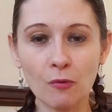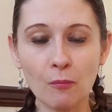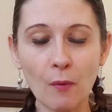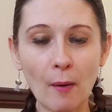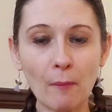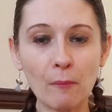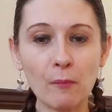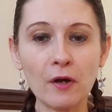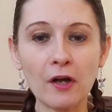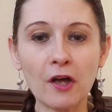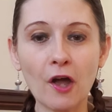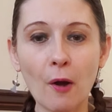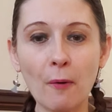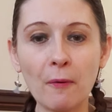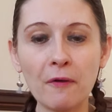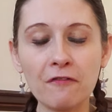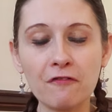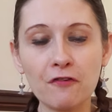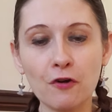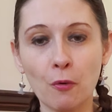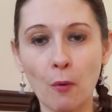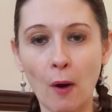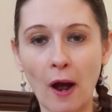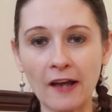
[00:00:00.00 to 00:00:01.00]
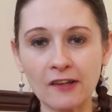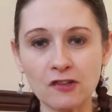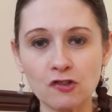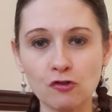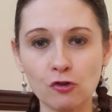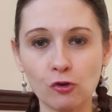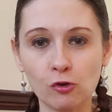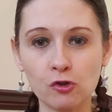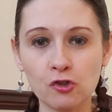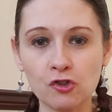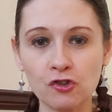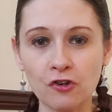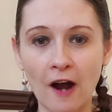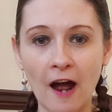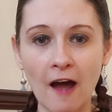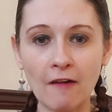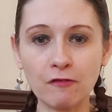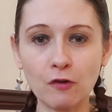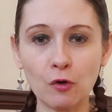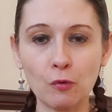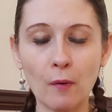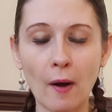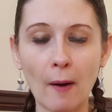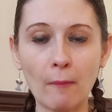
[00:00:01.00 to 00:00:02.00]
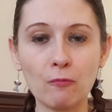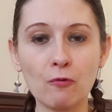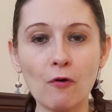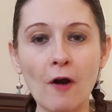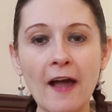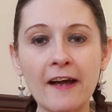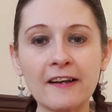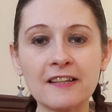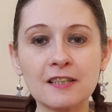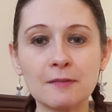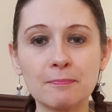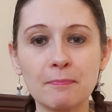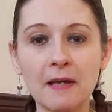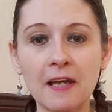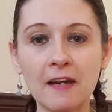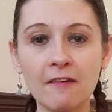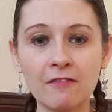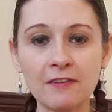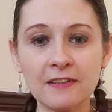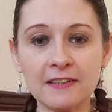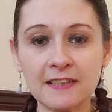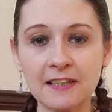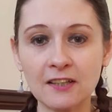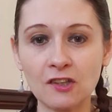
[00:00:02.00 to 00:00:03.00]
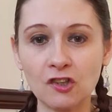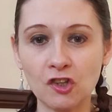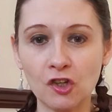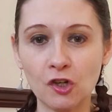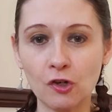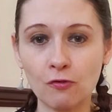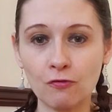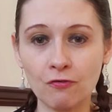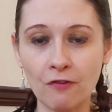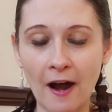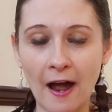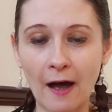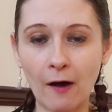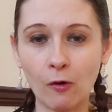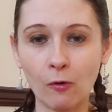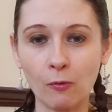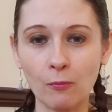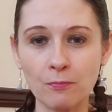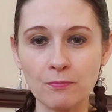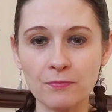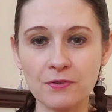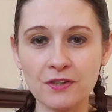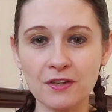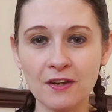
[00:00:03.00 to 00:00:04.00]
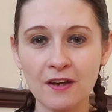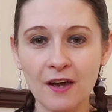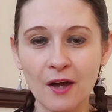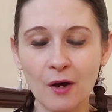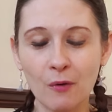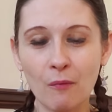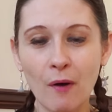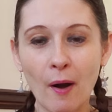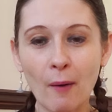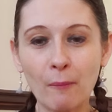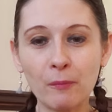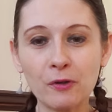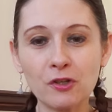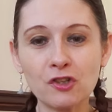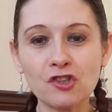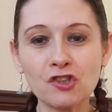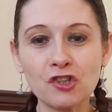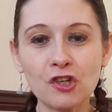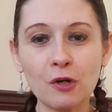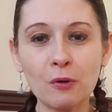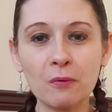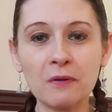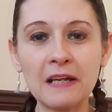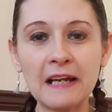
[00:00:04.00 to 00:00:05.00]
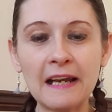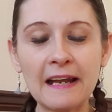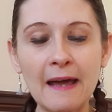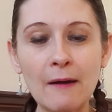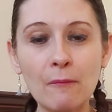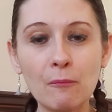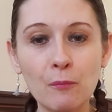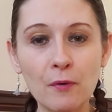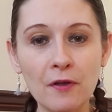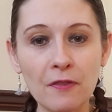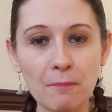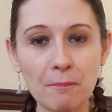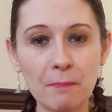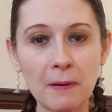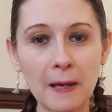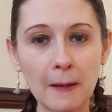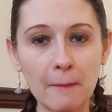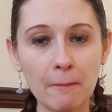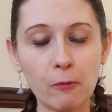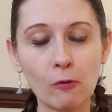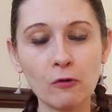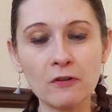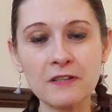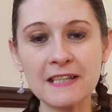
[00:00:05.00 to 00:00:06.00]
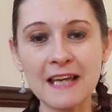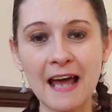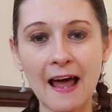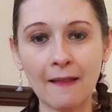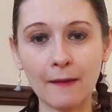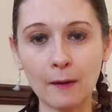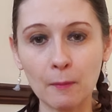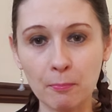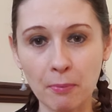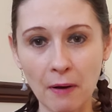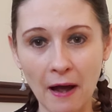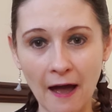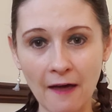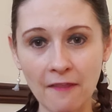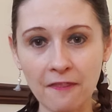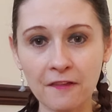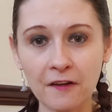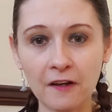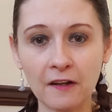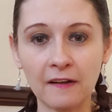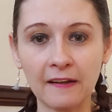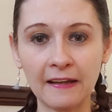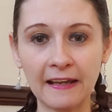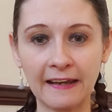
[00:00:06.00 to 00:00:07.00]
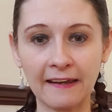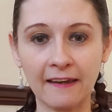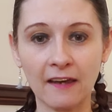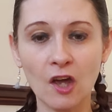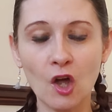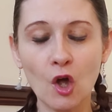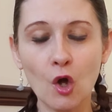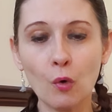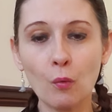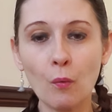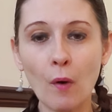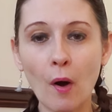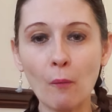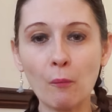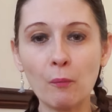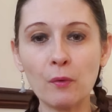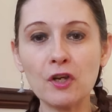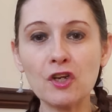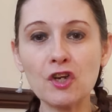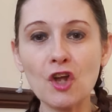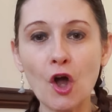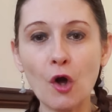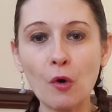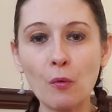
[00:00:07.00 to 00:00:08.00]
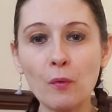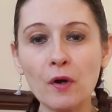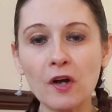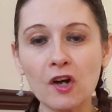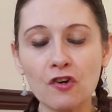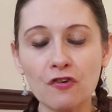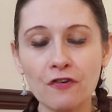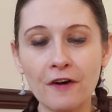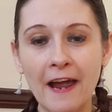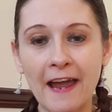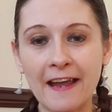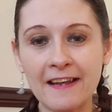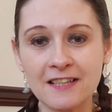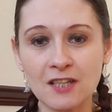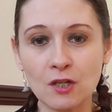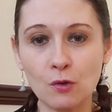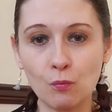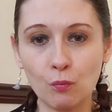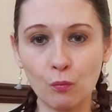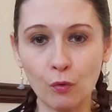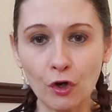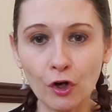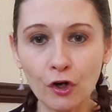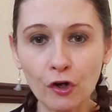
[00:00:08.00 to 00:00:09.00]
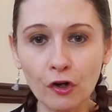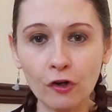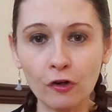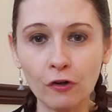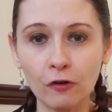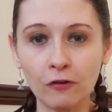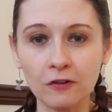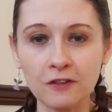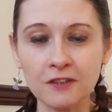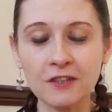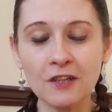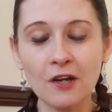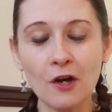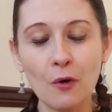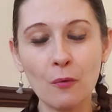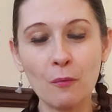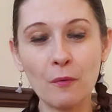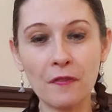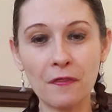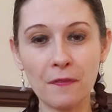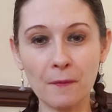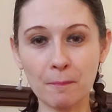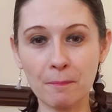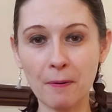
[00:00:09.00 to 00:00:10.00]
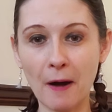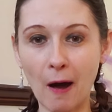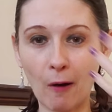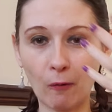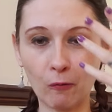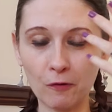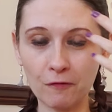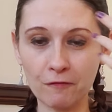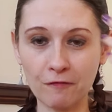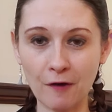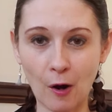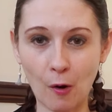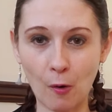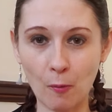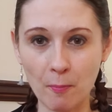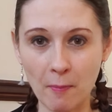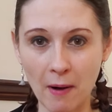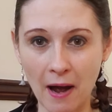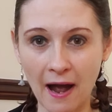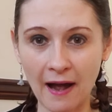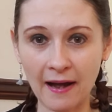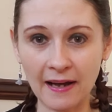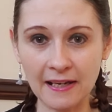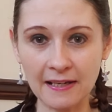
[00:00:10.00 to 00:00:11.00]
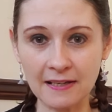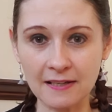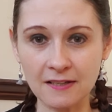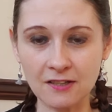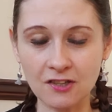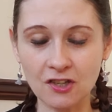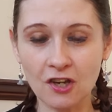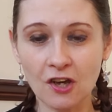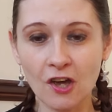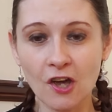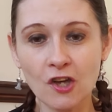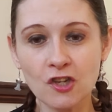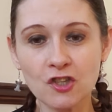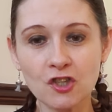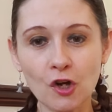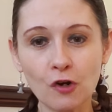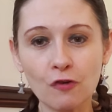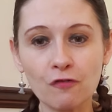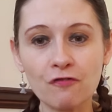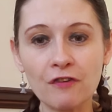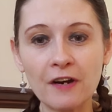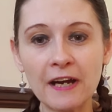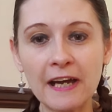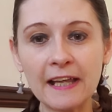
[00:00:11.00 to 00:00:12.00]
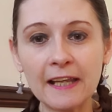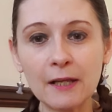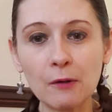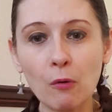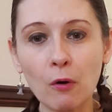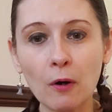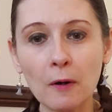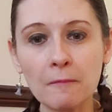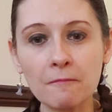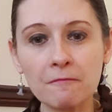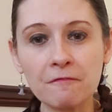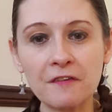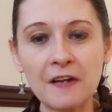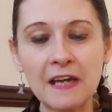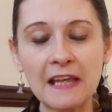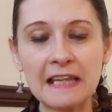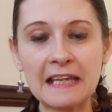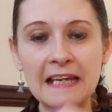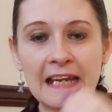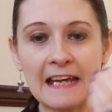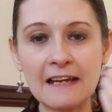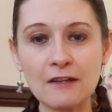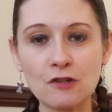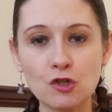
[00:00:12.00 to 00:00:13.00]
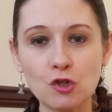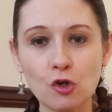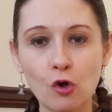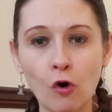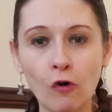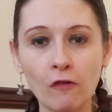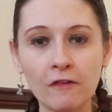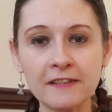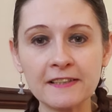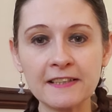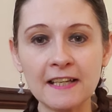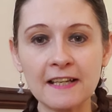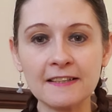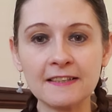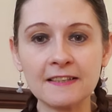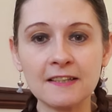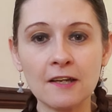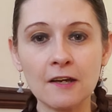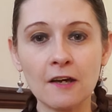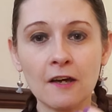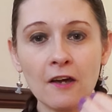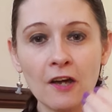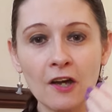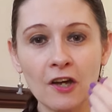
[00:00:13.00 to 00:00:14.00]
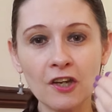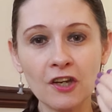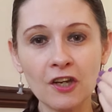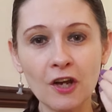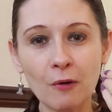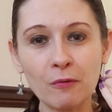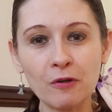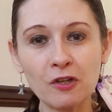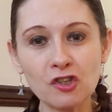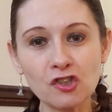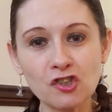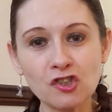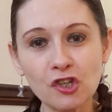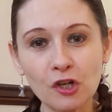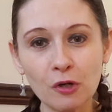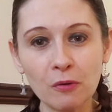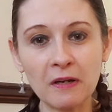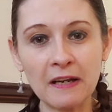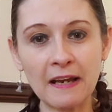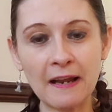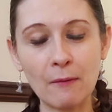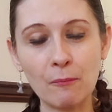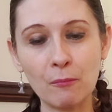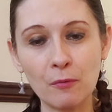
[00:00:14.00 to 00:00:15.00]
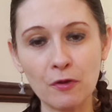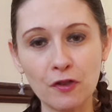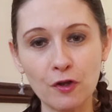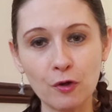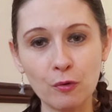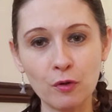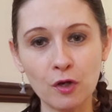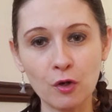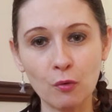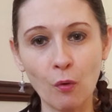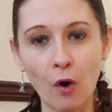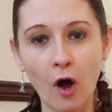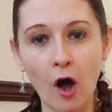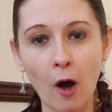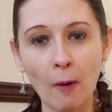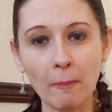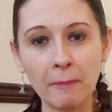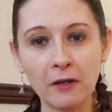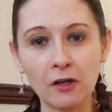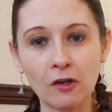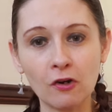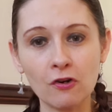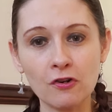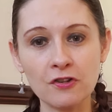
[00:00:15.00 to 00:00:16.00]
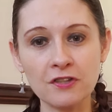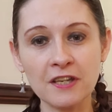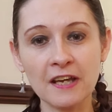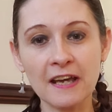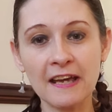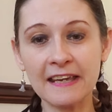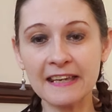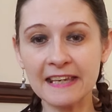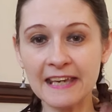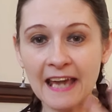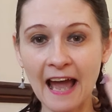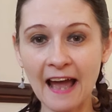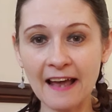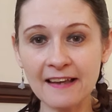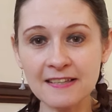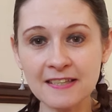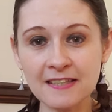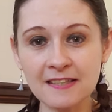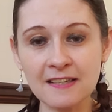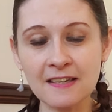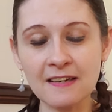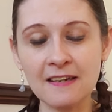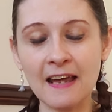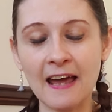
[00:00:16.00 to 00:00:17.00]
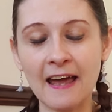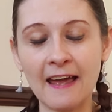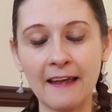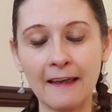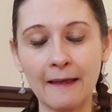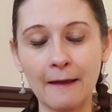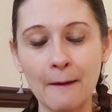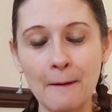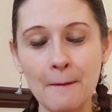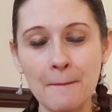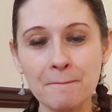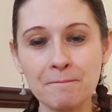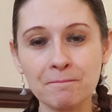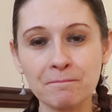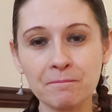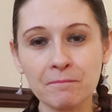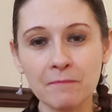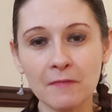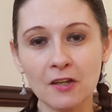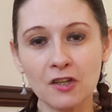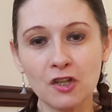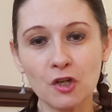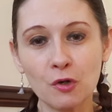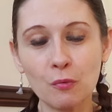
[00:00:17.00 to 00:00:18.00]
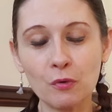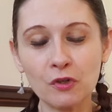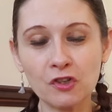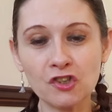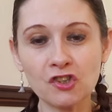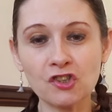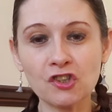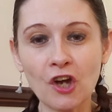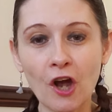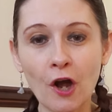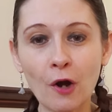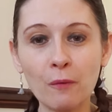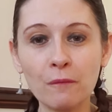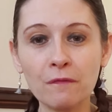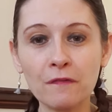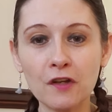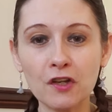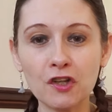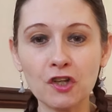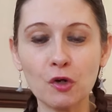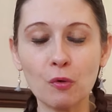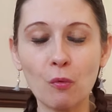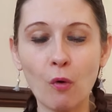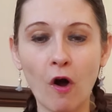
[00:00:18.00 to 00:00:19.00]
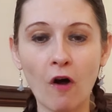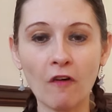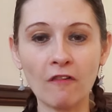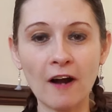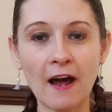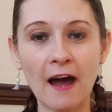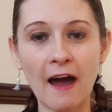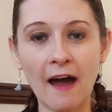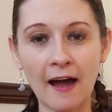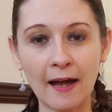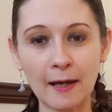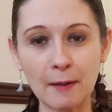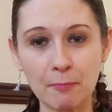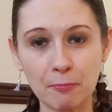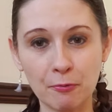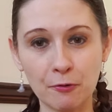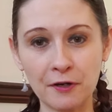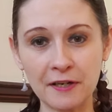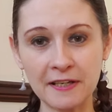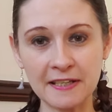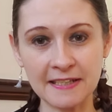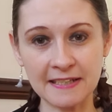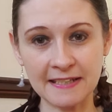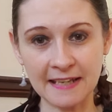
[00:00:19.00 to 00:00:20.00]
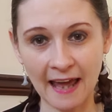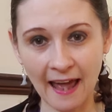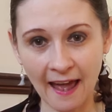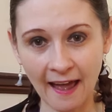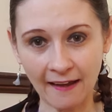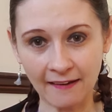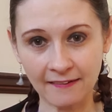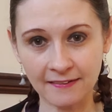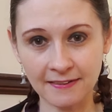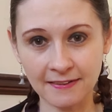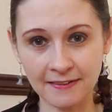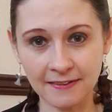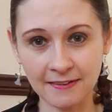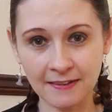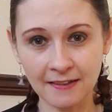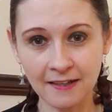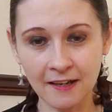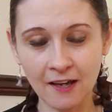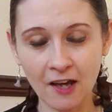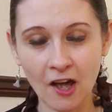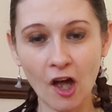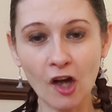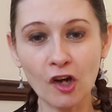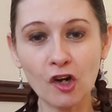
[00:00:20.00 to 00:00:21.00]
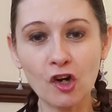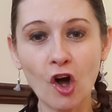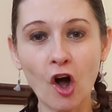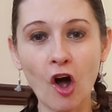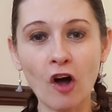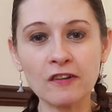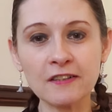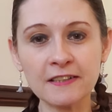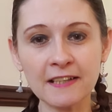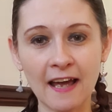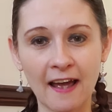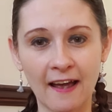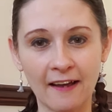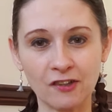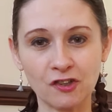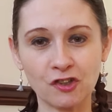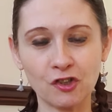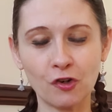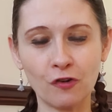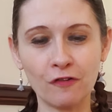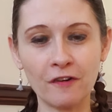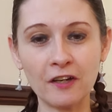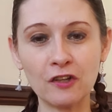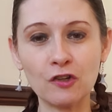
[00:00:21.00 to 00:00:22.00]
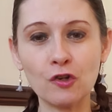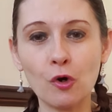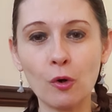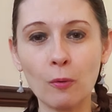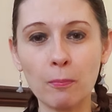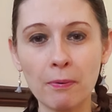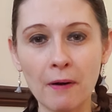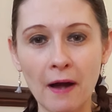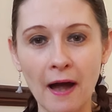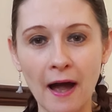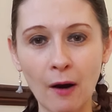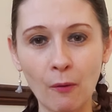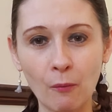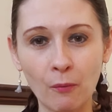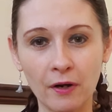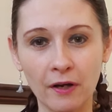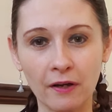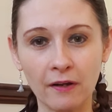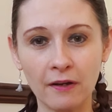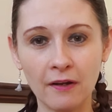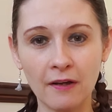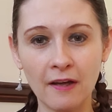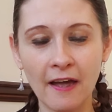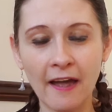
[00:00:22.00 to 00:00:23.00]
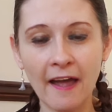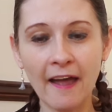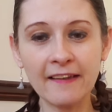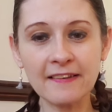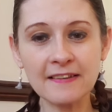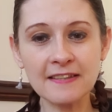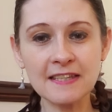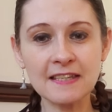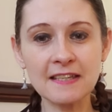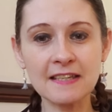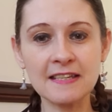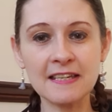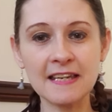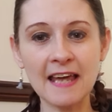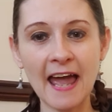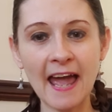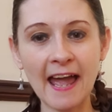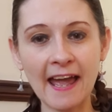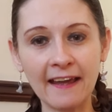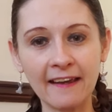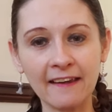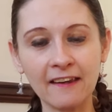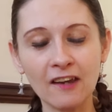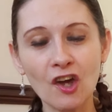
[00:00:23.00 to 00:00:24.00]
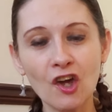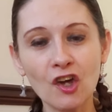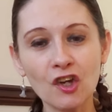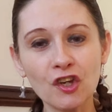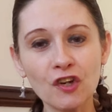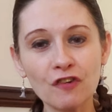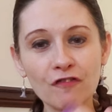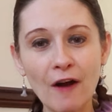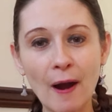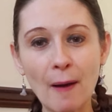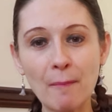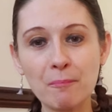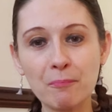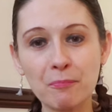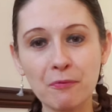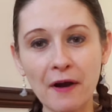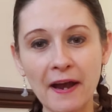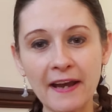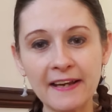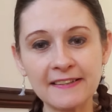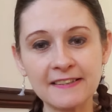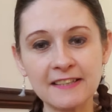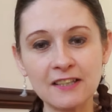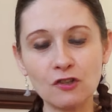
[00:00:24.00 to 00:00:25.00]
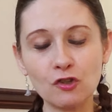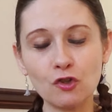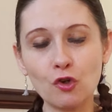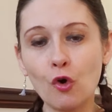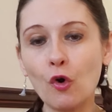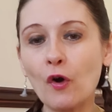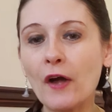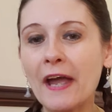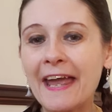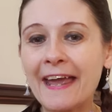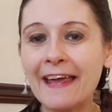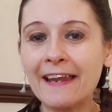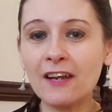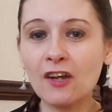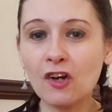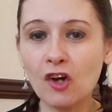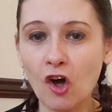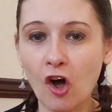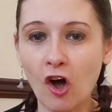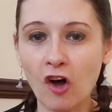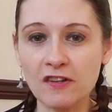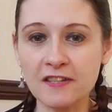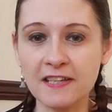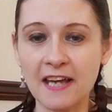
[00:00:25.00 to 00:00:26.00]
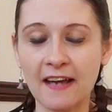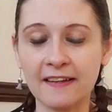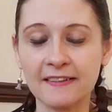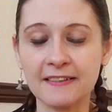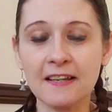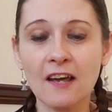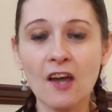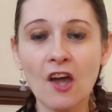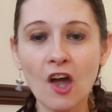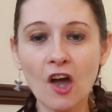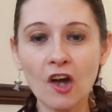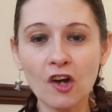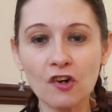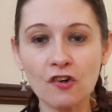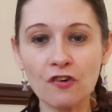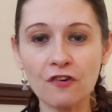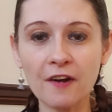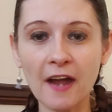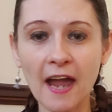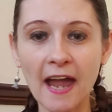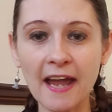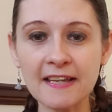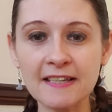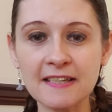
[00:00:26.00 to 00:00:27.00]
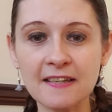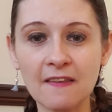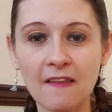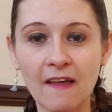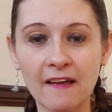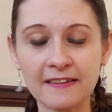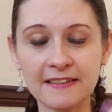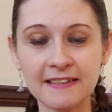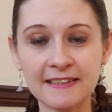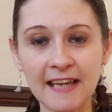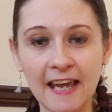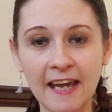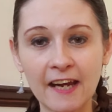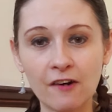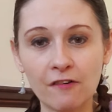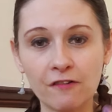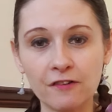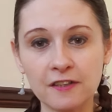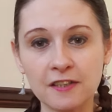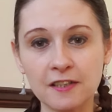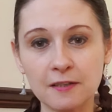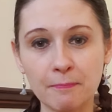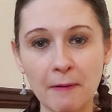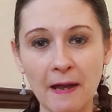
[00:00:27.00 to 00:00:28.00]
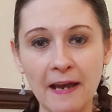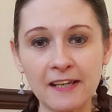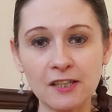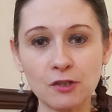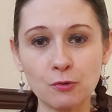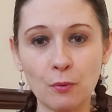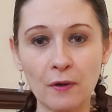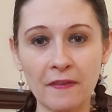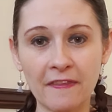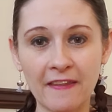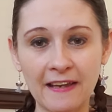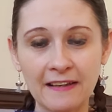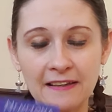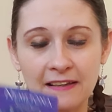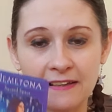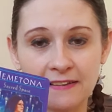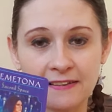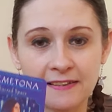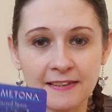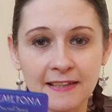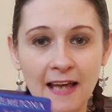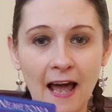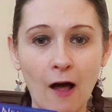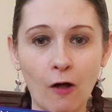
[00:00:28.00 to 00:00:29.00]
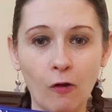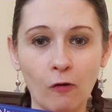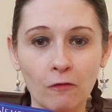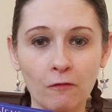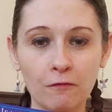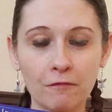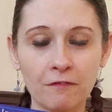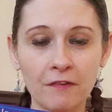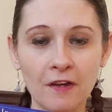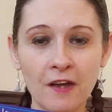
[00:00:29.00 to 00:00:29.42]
when we're going through astral travel, when we're experiencing new realms, when we're tuning in with people telepathically, when we know we're creating worlds with the power of our mind. So, really, what I'm feeling here, Taurus, is that you know you're tuning in with who you are because yesterday you were shown that you are a high priestess, a goddess, you're in your power. And today, you're embracing your inner goddess and creating that sacred space within yourself.